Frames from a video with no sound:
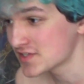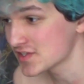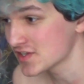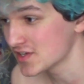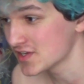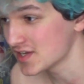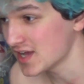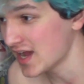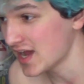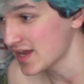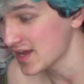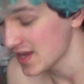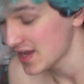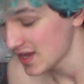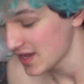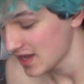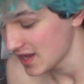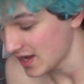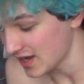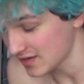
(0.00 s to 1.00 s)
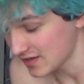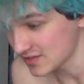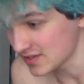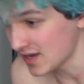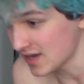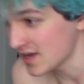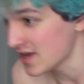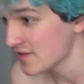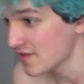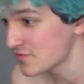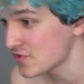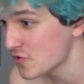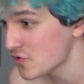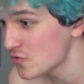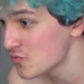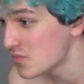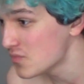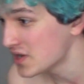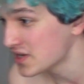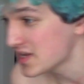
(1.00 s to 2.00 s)
sir. I have
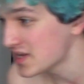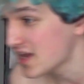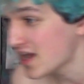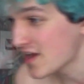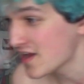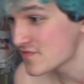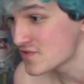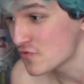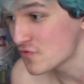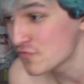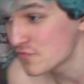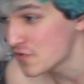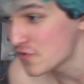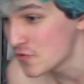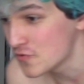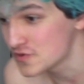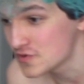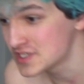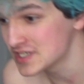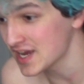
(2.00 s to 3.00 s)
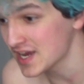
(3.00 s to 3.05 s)
no money, I have no food,